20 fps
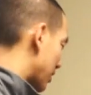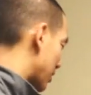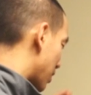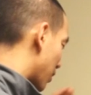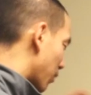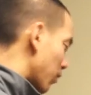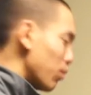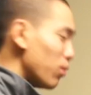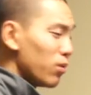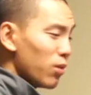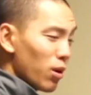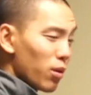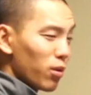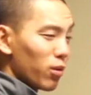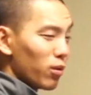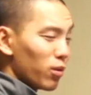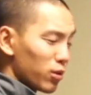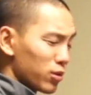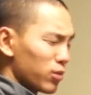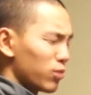as the Voodoo
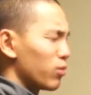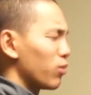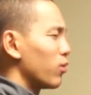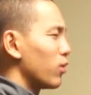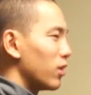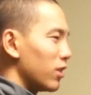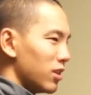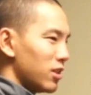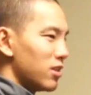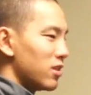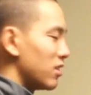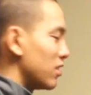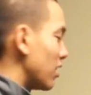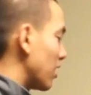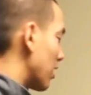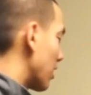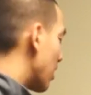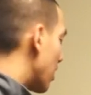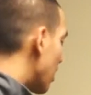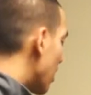logo looks really
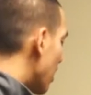sick.